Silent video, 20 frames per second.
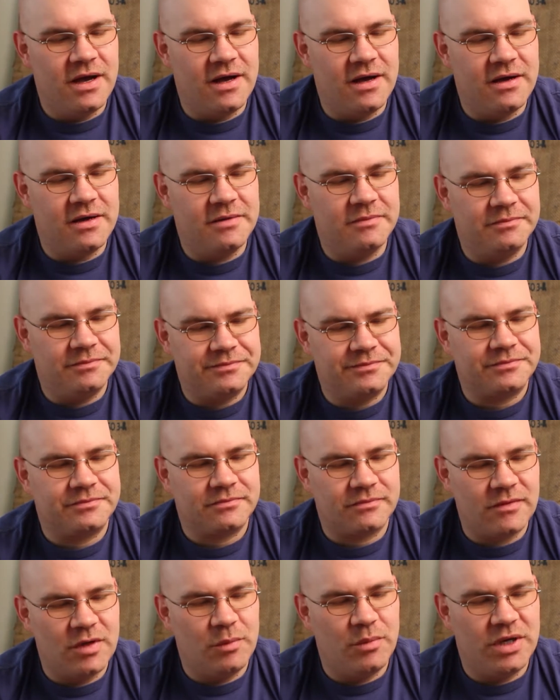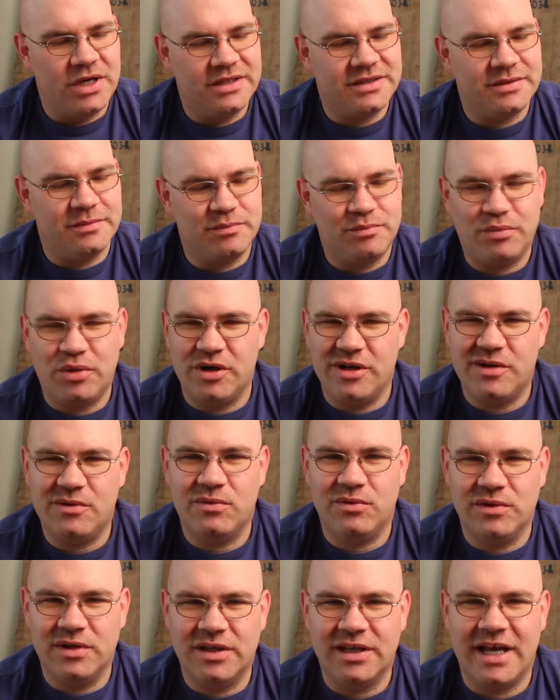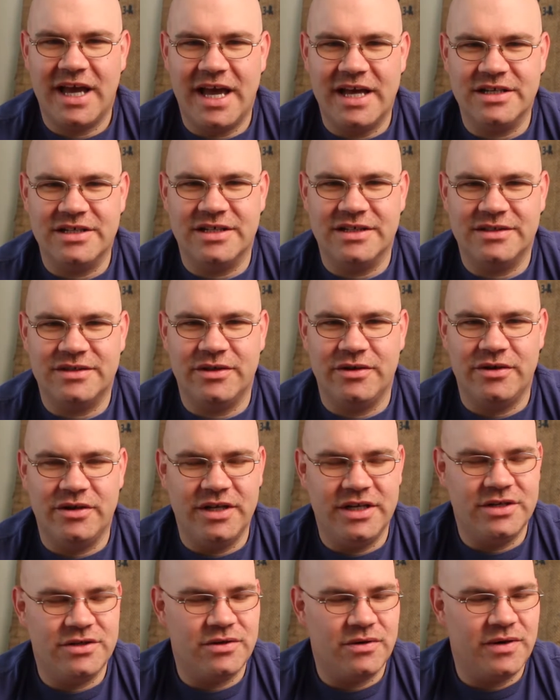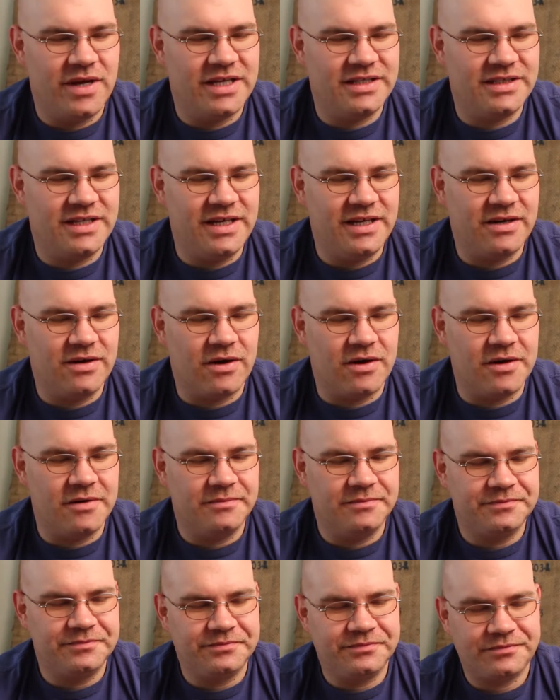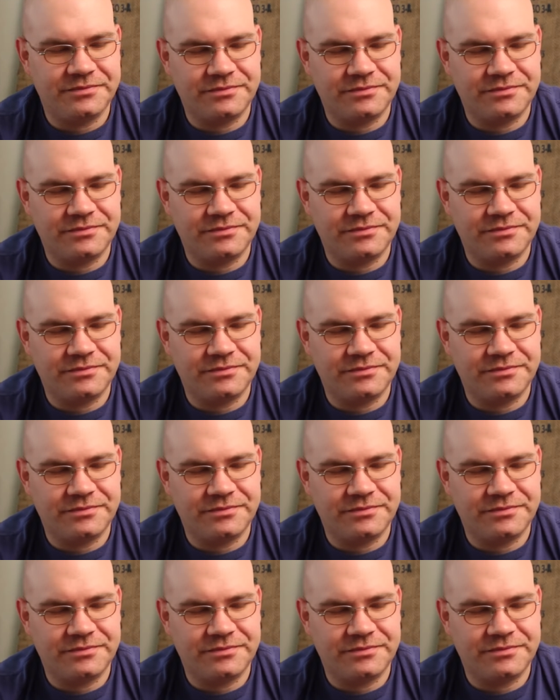Um, but it's a pretty cool little gadget. So you need your own SD card